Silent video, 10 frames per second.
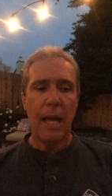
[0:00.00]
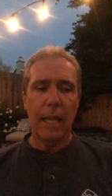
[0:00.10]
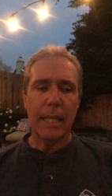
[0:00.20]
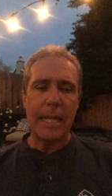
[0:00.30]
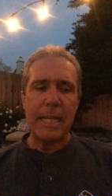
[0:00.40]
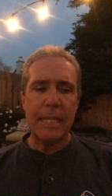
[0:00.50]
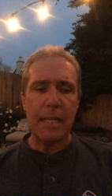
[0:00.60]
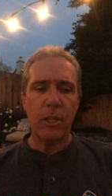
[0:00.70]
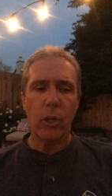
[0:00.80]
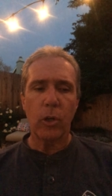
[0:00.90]
letting
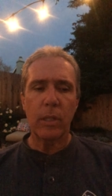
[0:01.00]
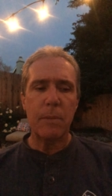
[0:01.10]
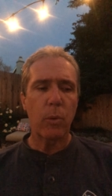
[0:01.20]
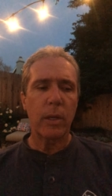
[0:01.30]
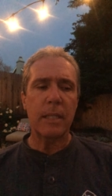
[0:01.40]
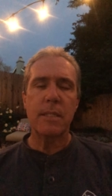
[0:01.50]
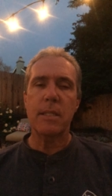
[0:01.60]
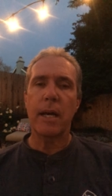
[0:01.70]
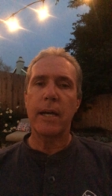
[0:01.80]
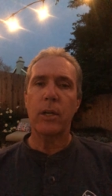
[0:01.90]
in early morning
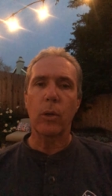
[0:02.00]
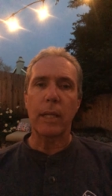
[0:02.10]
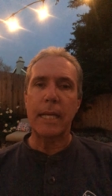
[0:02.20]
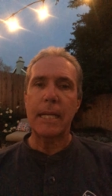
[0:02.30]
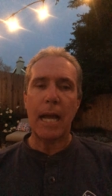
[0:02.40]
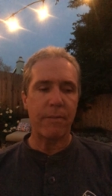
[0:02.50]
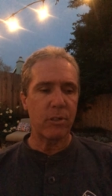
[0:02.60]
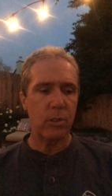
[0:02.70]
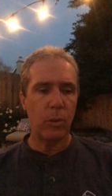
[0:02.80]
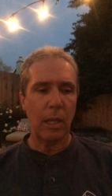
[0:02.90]
sun or late
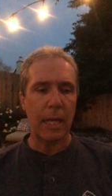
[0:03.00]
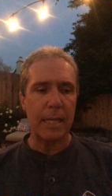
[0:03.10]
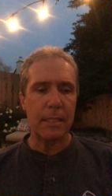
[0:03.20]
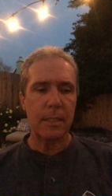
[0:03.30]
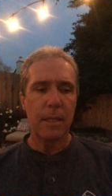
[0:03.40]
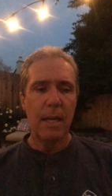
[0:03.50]
afternoon light,